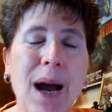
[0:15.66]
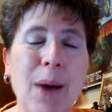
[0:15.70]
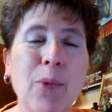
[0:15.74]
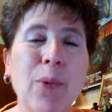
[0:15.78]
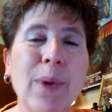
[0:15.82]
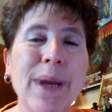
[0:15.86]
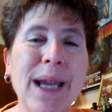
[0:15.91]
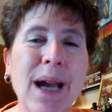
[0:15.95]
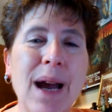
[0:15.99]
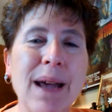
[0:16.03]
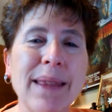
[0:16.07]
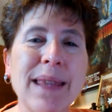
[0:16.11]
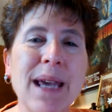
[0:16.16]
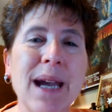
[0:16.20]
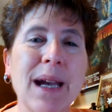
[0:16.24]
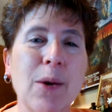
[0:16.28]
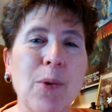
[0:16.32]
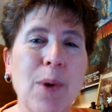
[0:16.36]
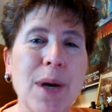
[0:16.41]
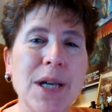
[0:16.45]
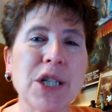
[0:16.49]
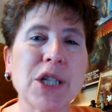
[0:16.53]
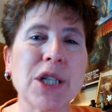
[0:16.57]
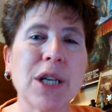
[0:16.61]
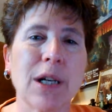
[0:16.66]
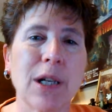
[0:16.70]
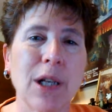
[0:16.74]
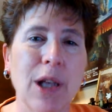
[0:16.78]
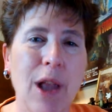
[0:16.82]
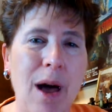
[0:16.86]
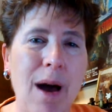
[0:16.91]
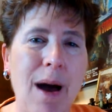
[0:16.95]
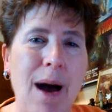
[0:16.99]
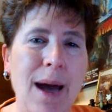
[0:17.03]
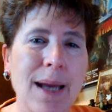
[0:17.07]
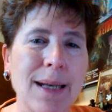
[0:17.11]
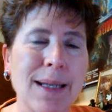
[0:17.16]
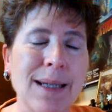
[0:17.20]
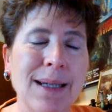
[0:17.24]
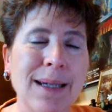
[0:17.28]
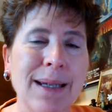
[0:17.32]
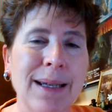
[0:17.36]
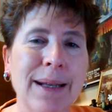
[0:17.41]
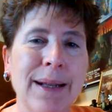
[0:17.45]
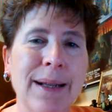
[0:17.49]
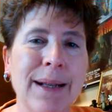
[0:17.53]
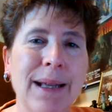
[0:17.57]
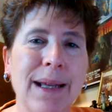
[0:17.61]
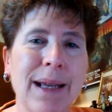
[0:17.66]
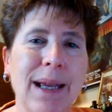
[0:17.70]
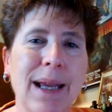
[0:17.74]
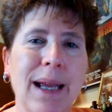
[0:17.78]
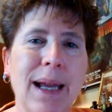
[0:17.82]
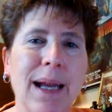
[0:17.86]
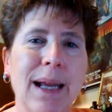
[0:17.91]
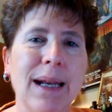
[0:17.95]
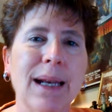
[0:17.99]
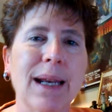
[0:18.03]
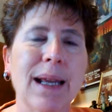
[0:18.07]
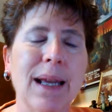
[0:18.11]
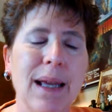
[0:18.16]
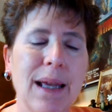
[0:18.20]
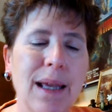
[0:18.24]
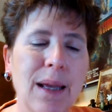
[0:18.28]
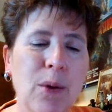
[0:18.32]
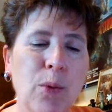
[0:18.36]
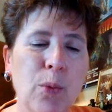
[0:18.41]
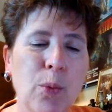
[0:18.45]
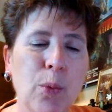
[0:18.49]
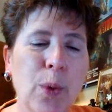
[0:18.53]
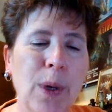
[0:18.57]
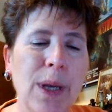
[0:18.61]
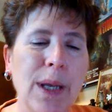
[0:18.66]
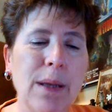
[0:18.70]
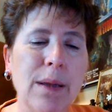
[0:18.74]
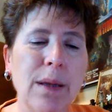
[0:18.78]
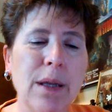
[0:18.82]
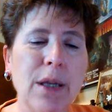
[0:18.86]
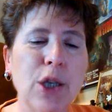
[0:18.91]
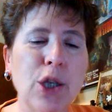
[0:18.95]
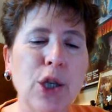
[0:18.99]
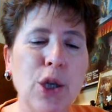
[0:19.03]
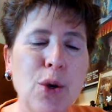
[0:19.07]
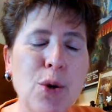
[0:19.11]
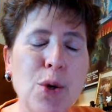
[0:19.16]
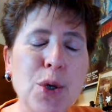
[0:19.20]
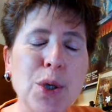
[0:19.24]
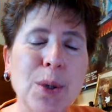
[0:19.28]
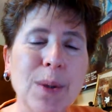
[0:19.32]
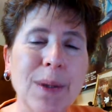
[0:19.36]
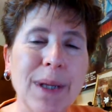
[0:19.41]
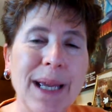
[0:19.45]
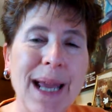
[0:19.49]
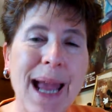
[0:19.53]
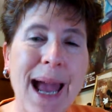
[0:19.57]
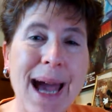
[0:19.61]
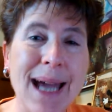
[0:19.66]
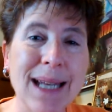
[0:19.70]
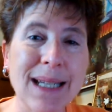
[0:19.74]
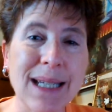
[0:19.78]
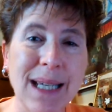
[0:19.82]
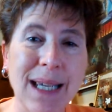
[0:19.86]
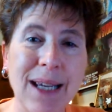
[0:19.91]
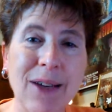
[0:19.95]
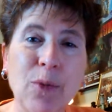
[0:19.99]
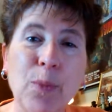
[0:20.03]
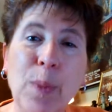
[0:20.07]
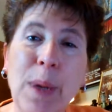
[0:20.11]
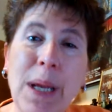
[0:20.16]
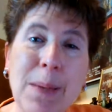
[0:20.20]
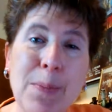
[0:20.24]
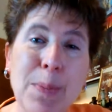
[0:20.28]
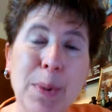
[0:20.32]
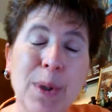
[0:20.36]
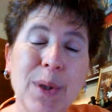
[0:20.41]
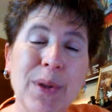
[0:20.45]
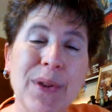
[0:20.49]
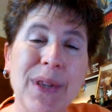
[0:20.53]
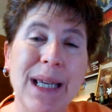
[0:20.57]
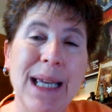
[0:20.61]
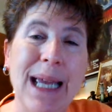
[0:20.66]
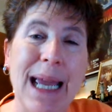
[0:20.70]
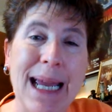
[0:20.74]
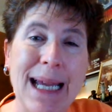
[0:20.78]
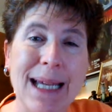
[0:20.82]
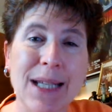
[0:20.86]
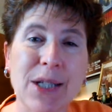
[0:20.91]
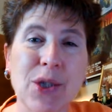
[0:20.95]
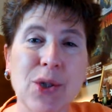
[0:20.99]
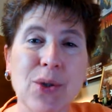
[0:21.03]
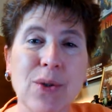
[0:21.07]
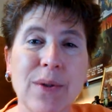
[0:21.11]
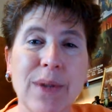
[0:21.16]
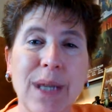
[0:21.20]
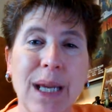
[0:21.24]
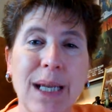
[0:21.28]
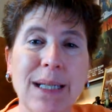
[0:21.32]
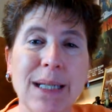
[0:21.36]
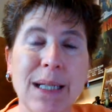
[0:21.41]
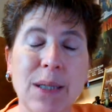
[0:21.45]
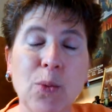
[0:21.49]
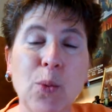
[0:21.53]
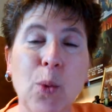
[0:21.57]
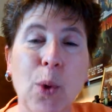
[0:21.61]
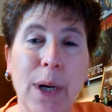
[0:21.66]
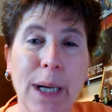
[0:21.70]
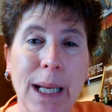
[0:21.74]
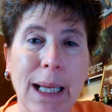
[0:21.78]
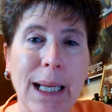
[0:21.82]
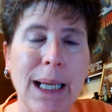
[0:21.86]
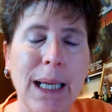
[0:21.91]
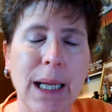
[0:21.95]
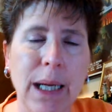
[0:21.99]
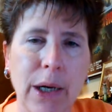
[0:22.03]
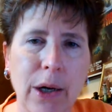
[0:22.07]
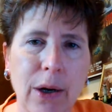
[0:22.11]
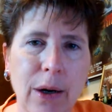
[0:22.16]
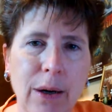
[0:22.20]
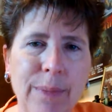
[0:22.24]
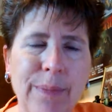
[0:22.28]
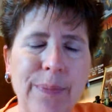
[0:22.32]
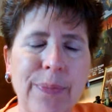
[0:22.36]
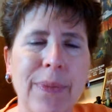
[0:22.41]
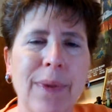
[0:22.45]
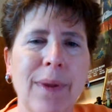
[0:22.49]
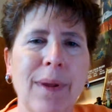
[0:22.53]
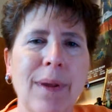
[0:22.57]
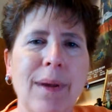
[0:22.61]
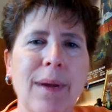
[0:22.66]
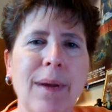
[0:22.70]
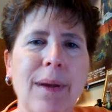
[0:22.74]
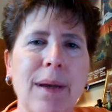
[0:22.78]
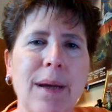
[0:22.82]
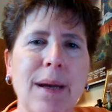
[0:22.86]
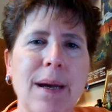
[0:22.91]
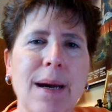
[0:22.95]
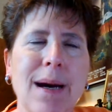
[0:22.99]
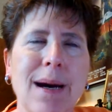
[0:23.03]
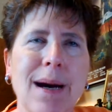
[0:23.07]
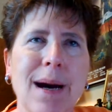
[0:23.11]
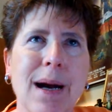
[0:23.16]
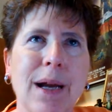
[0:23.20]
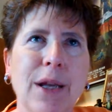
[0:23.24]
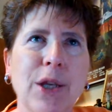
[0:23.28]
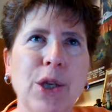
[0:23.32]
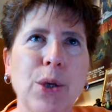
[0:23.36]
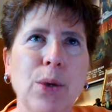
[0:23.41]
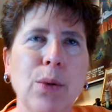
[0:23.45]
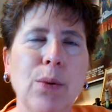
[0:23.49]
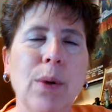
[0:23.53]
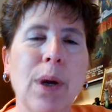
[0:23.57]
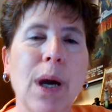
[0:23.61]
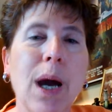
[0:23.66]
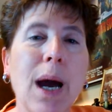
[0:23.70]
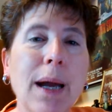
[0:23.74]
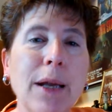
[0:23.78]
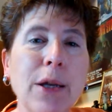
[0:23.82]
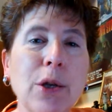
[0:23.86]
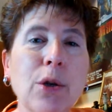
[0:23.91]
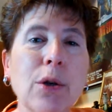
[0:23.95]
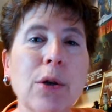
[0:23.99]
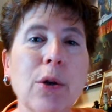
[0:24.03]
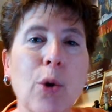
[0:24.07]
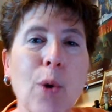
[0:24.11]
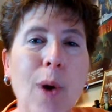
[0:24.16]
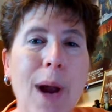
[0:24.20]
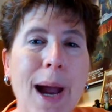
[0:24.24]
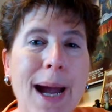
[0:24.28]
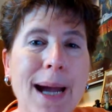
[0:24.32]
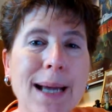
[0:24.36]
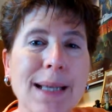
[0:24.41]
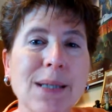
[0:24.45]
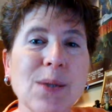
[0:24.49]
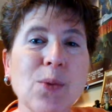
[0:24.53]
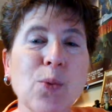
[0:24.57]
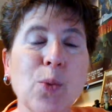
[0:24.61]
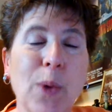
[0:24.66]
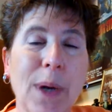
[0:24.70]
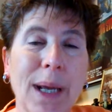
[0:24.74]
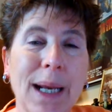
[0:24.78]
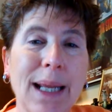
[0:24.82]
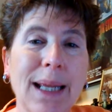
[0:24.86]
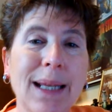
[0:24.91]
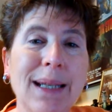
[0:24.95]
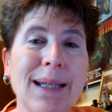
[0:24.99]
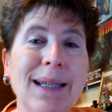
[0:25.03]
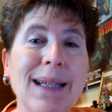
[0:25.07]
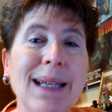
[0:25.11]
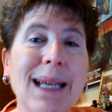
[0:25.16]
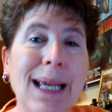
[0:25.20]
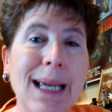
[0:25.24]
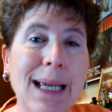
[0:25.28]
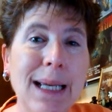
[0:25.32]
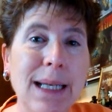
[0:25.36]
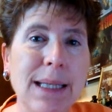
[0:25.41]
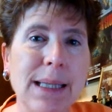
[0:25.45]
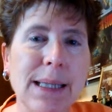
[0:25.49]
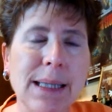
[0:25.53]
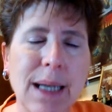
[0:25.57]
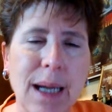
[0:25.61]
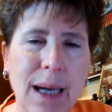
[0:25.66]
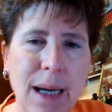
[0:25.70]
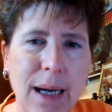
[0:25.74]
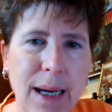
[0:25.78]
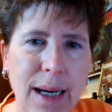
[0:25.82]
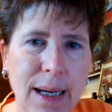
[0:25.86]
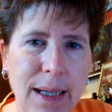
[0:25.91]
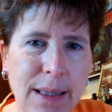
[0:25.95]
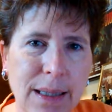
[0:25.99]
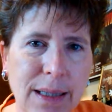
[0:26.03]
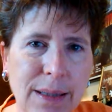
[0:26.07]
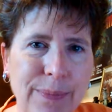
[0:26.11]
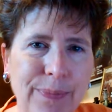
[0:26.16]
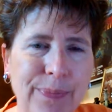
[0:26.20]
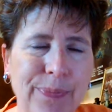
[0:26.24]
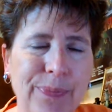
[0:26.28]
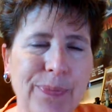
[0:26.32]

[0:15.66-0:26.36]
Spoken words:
we got that question a lot, and we usually had to give people the answer they didn't want to hear. You cut your grass when it needs cut.